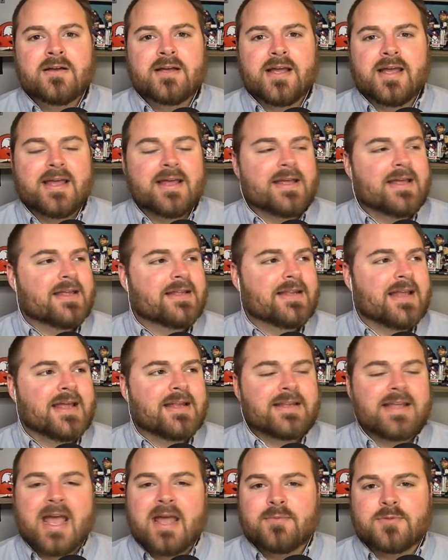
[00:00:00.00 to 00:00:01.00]
In,
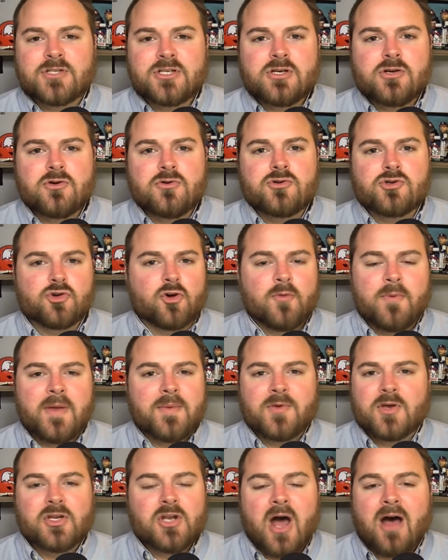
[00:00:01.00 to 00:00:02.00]
in game two, Drew
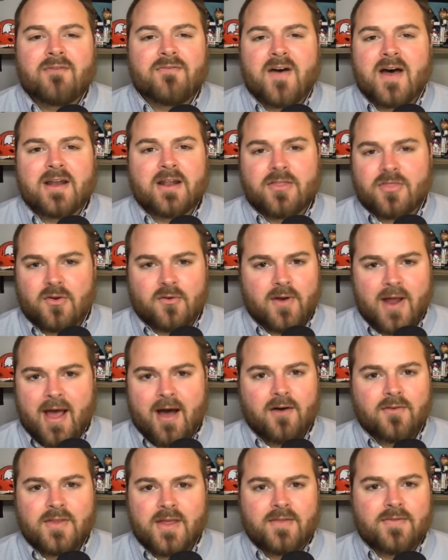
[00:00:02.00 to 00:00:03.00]
Beam could not find a third
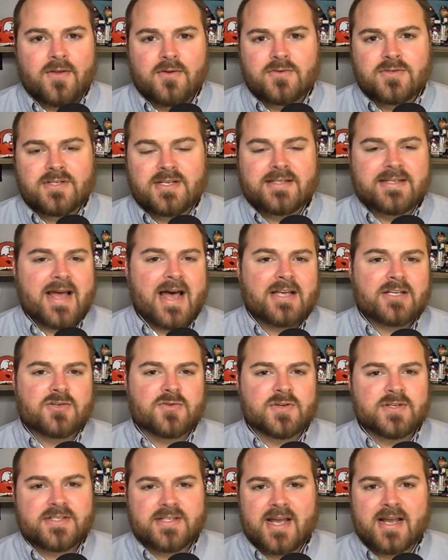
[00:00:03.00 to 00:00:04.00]
out in those
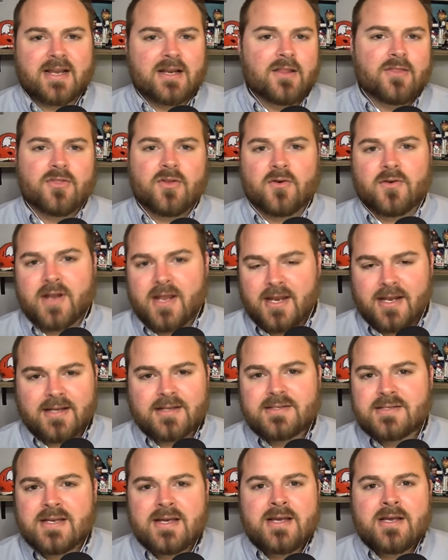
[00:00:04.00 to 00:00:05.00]
disastrous second and third
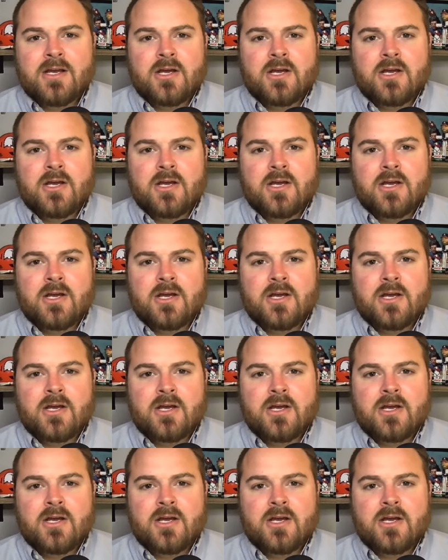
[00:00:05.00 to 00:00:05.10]
innings.